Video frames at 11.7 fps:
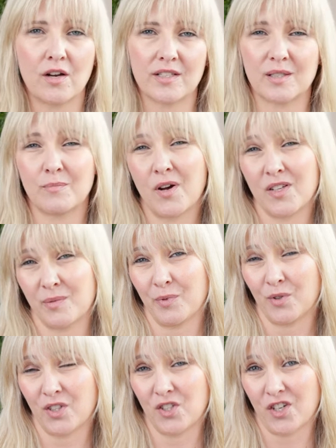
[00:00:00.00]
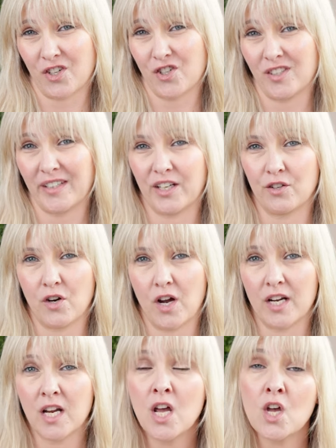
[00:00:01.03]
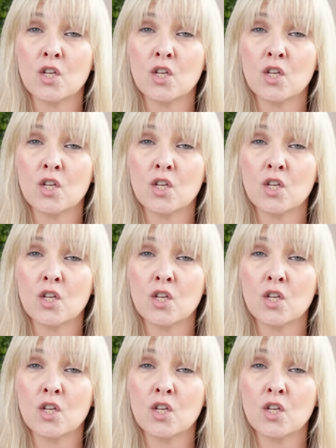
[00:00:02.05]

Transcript: causing possible congestion later on.